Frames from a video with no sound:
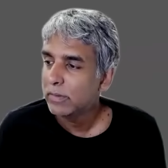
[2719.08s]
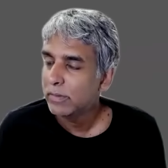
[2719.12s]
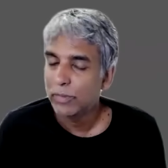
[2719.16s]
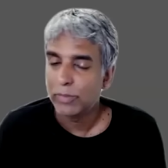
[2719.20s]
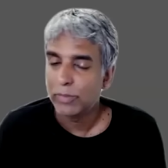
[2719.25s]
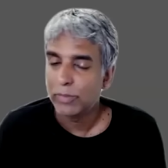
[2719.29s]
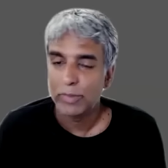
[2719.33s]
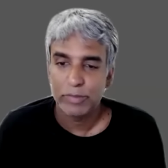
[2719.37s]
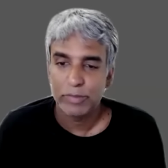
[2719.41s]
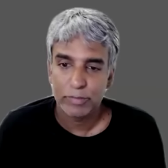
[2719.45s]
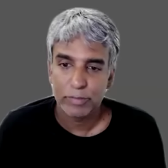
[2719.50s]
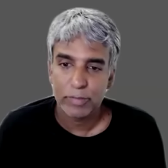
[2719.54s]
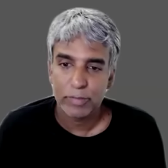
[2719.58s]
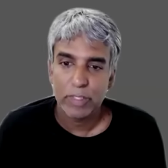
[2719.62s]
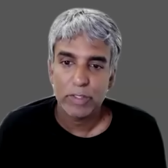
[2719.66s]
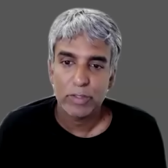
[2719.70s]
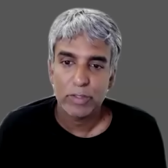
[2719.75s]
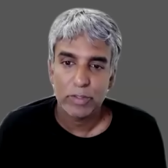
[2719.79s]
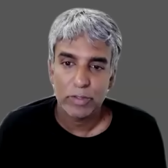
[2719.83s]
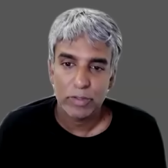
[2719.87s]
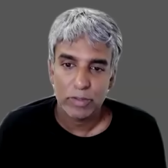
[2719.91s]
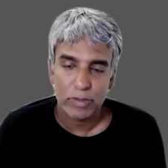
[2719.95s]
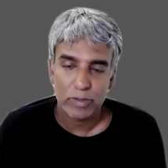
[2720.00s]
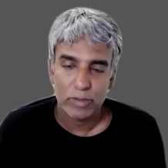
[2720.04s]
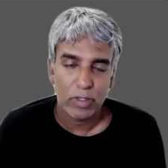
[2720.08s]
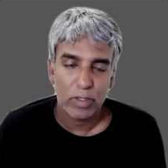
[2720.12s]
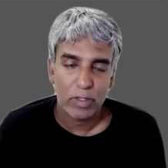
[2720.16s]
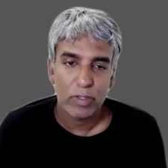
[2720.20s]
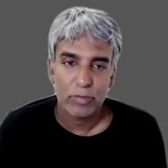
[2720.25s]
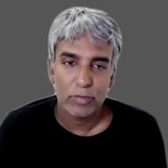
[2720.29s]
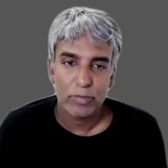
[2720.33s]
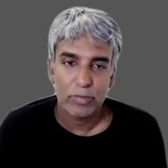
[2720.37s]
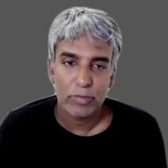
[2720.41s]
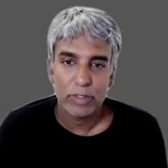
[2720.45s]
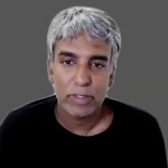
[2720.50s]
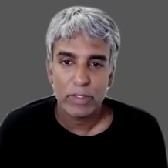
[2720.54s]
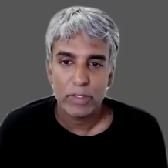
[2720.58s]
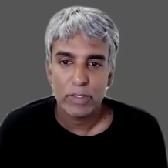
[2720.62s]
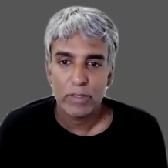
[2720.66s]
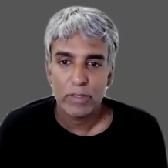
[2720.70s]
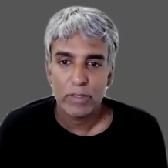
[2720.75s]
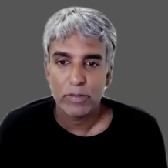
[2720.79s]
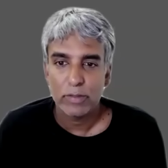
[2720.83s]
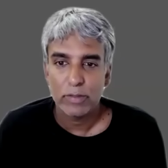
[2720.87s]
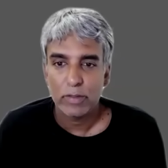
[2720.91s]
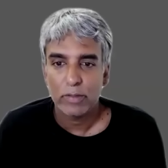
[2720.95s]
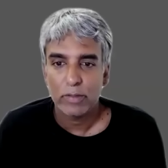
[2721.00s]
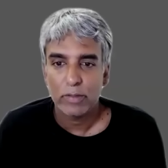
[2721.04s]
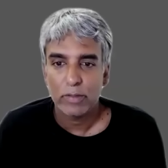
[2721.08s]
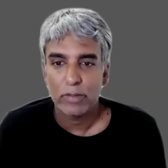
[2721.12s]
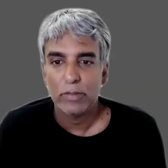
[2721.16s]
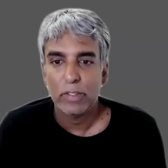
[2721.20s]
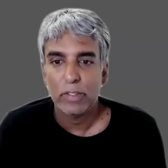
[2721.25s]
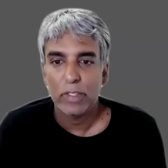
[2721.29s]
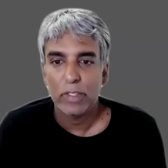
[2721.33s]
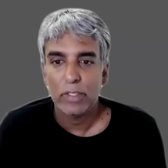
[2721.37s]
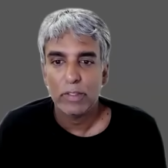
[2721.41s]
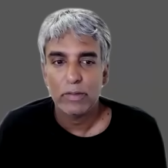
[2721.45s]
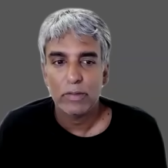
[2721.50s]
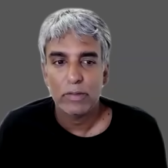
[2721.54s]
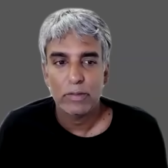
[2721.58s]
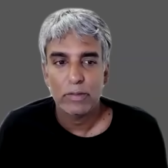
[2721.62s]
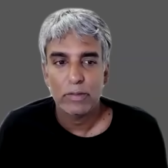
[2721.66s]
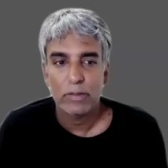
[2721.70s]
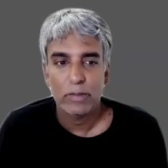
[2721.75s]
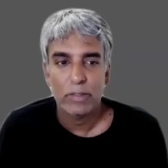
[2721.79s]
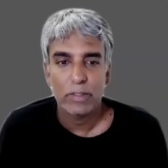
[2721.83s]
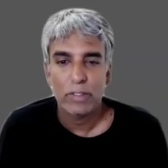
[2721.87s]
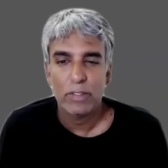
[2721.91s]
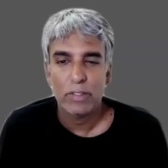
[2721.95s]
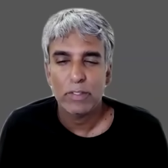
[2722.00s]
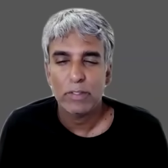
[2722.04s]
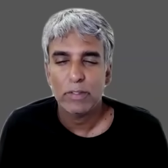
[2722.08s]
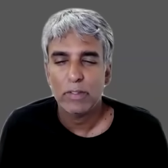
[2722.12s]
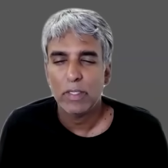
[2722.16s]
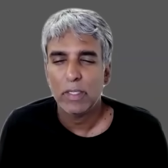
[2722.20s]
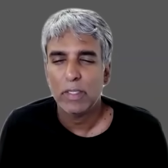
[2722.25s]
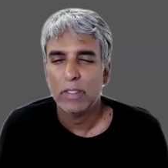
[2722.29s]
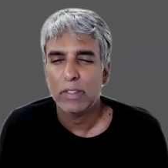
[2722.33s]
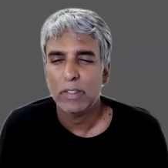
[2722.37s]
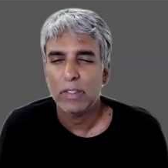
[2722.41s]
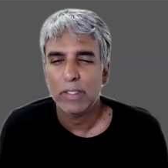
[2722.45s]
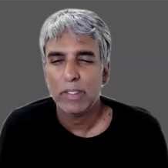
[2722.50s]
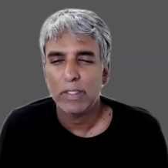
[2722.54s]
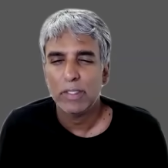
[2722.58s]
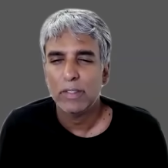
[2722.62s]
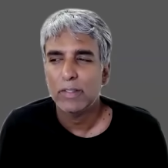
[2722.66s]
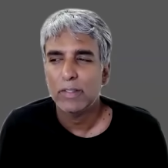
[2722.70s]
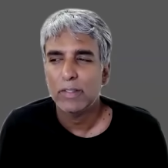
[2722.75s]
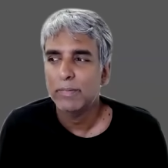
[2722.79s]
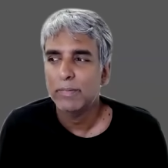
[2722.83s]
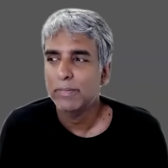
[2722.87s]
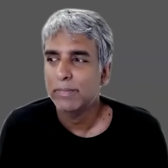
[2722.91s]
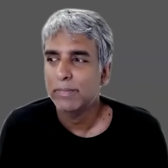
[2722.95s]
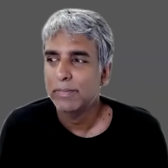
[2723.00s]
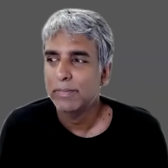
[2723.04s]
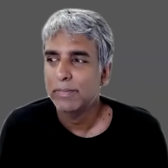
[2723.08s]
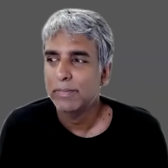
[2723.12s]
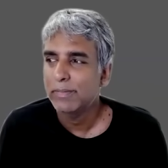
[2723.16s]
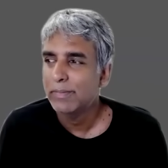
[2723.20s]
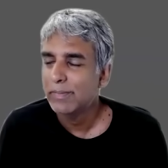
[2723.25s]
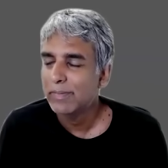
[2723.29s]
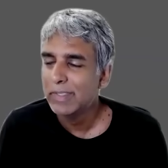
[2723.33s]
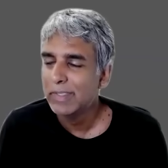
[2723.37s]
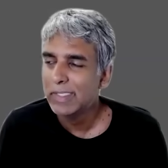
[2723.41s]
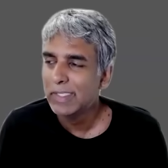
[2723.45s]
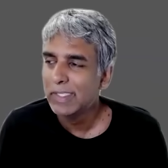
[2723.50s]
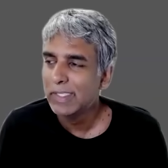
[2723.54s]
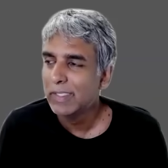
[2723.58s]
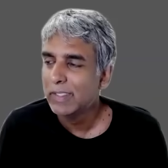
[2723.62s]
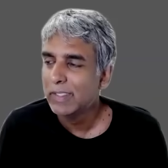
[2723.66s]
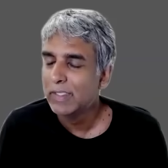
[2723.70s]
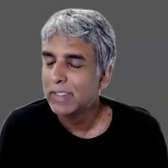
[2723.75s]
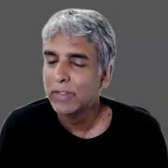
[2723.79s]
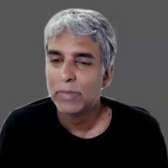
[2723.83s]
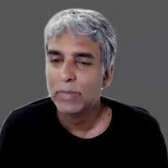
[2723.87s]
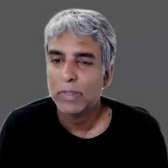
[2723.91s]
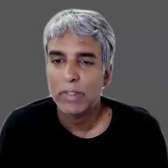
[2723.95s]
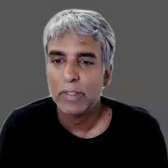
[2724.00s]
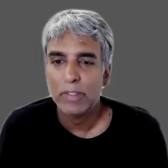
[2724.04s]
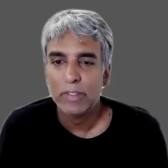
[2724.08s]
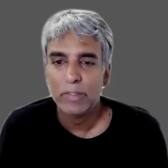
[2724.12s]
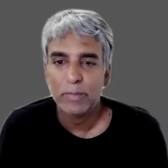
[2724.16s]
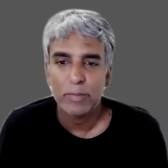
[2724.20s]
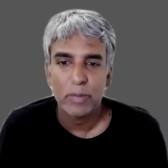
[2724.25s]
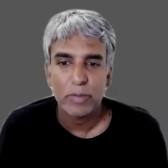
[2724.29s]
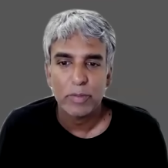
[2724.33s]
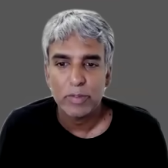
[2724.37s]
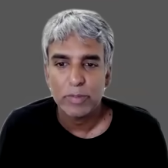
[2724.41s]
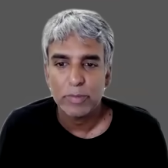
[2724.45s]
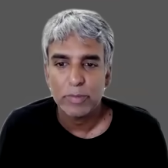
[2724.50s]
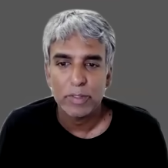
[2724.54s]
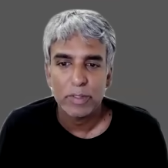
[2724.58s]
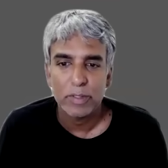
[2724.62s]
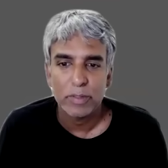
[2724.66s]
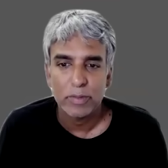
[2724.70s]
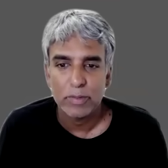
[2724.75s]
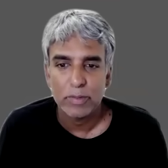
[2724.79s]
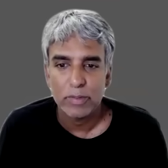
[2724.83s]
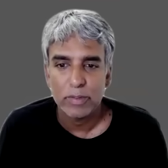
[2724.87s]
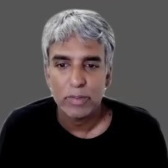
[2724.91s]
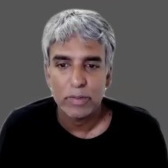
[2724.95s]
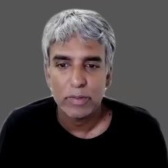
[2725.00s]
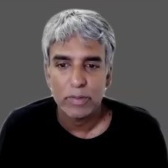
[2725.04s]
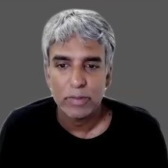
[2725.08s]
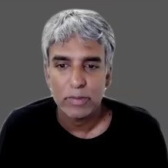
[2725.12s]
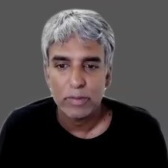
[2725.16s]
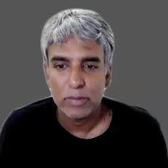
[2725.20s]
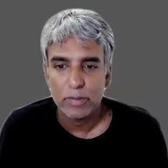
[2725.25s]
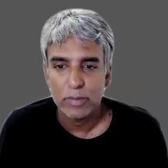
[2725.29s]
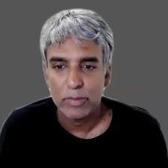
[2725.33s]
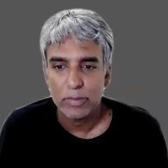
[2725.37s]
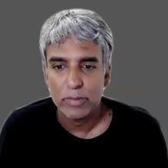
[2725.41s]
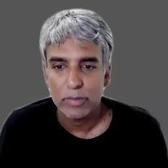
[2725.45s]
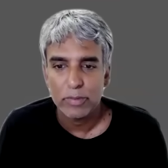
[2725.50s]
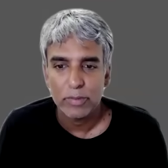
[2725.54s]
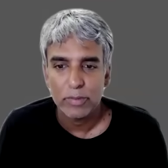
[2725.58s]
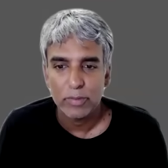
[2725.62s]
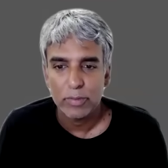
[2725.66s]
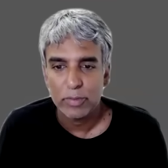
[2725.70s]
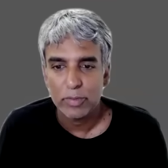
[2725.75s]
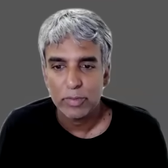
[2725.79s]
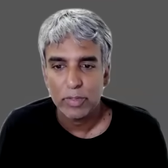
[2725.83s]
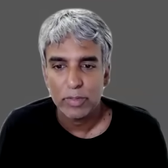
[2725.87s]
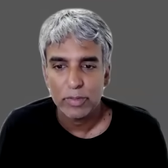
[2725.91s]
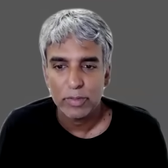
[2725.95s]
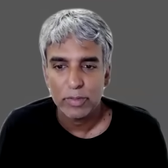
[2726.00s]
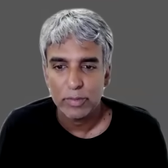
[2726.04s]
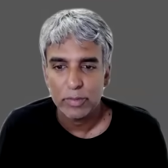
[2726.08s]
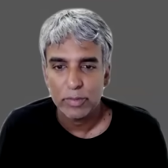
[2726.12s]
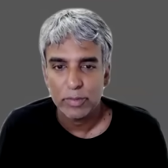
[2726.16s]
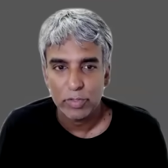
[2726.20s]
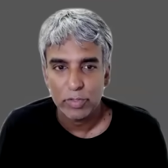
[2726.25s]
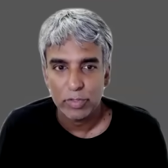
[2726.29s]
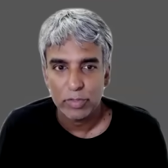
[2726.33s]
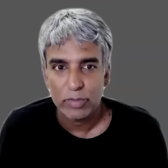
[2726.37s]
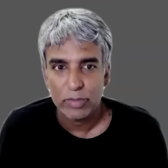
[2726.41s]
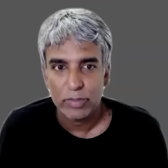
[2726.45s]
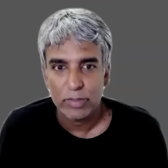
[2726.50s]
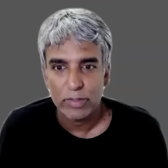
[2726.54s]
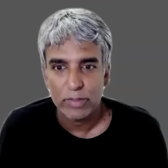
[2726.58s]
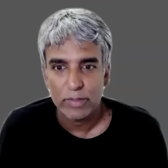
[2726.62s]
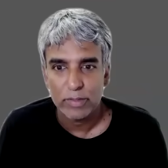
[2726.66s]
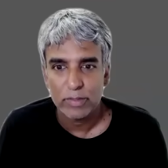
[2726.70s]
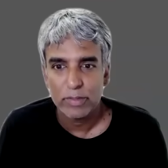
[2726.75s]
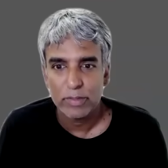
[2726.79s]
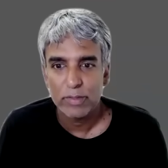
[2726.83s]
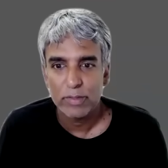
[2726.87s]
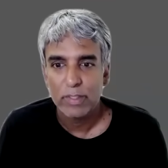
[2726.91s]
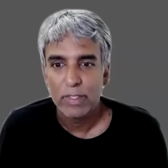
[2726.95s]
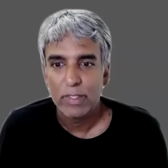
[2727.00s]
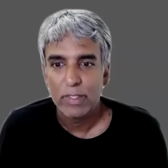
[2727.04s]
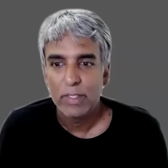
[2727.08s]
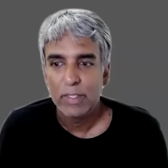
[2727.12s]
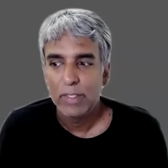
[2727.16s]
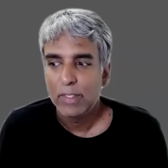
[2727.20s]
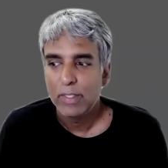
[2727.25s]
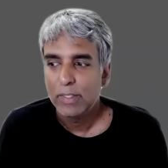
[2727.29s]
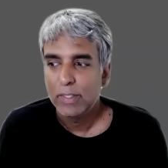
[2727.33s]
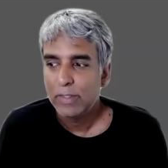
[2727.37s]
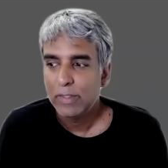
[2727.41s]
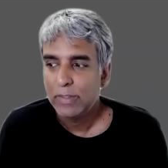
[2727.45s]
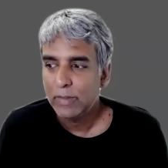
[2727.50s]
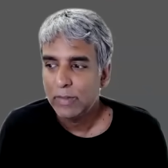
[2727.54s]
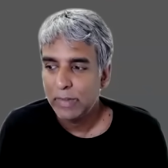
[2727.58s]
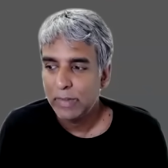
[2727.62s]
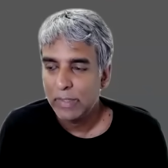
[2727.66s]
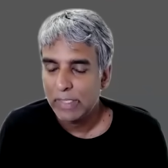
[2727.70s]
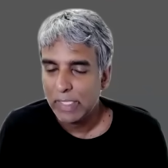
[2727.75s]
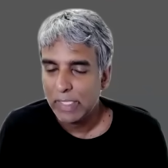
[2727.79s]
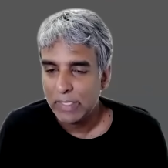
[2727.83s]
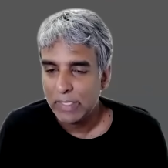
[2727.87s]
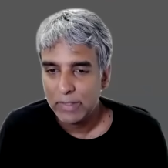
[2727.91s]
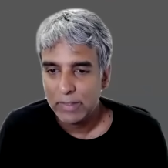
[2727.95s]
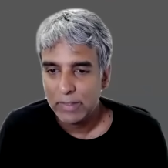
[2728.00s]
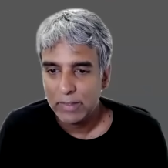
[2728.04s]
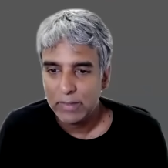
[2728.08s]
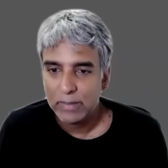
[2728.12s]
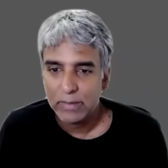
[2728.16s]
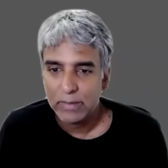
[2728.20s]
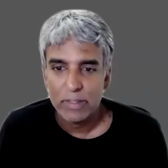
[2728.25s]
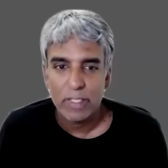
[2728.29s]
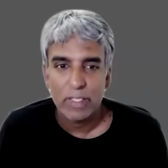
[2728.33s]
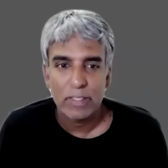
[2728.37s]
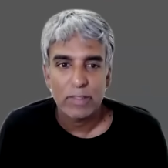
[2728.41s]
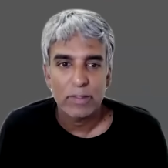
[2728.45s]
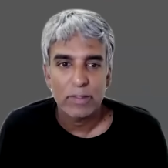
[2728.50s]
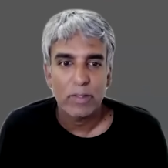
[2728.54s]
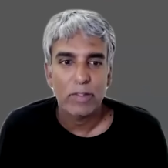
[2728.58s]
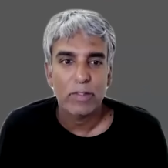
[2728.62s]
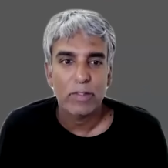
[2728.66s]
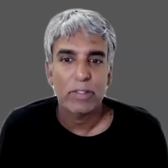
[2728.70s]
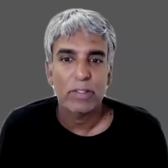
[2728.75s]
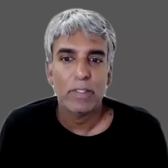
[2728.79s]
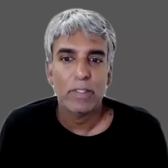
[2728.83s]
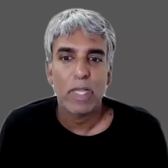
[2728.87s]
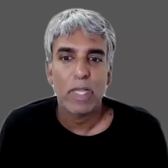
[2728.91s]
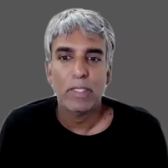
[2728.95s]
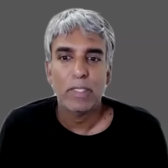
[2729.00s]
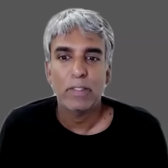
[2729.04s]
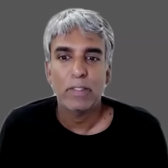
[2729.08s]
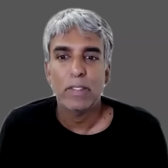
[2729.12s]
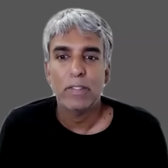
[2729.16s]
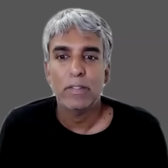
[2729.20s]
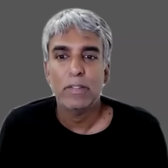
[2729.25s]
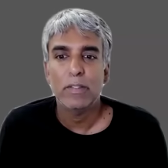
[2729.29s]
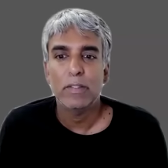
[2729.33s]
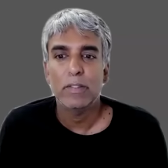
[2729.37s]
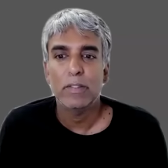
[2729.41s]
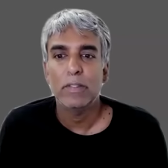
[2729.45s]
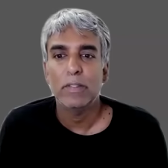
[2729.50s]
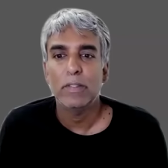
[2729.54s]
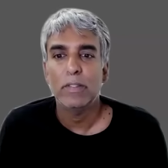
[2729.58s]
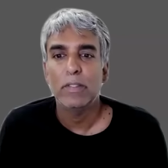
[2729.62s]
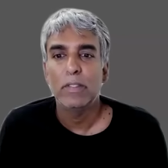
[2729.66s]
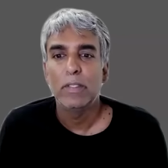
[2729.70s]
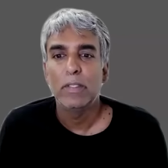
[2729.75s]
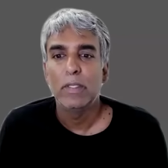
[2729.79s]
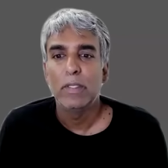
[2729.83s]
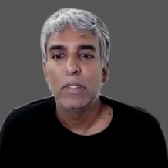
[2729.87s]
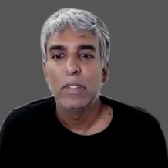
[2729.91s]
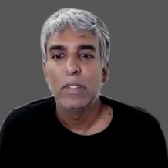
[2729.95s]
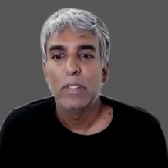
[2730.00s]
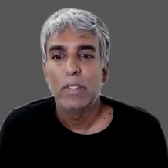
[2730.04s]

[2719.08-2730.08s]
who we've mentioned a lot over the years on this channel, because he's like an Israeli spokesman who's also a journalist. So he has all this access to the